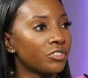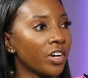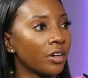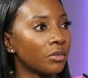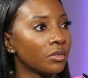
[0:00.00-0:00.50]

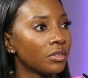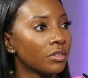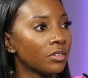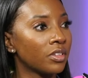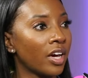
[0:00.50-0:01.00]
failed.
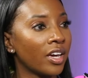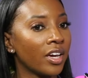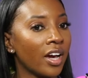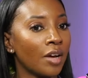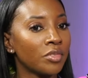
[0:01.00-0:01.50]

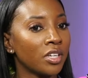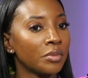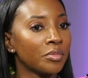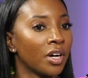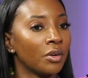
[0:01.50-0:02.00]
Like I'm telling
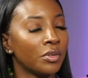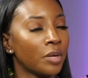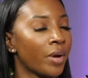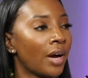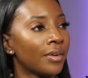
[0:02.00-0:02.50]
people to own their
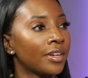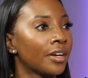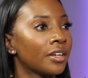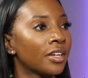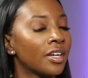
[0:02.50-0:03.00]
power, da
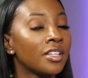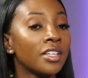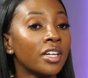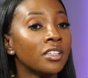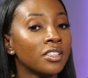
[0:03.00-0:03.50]
da da. And then
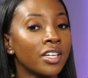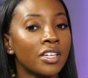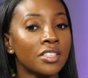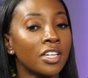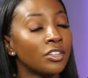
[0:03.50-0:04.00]
I looked at it, I
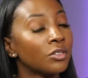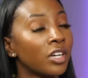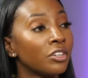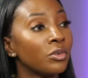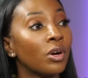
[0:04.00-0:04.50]
was like, no,
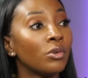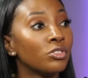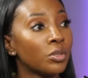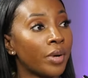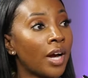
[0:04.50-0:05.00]
Tonya, you owned
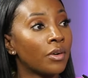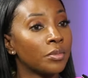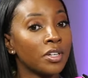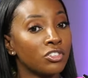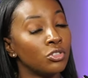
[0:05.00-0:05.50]
your power
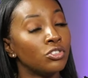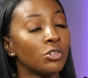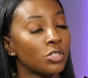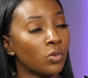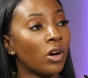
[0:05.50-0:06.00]
because you
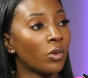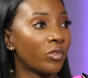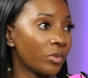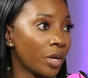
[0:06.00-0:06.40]
chose to walk away from